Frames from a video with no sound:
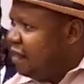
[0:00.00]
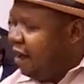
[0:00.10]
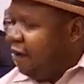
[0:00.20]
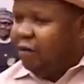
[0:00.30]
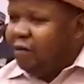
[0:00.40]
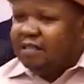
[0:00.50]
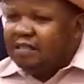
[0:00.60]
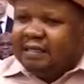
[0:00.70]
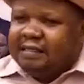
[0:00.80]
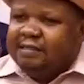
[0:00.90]
How does the
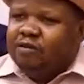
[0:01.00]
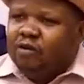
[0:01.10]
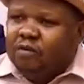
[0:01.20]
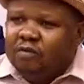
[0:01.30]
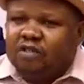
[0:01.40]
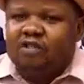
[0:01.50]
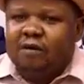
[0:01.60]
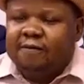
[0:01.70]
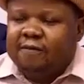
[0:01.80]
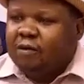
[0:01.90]
tent in your room
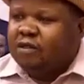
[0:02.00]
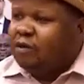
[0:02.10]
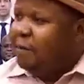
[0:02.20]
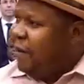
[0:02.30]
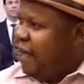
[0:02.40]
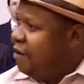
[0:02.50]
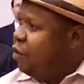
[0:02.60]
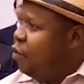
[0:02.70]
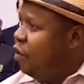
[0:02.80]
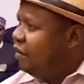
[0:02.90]
secure you from the mosquito bite that
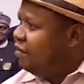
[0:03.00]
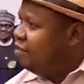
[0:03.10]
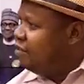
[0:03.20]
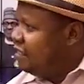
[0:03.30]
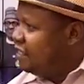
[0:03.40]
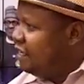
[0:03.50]
you walk in the street?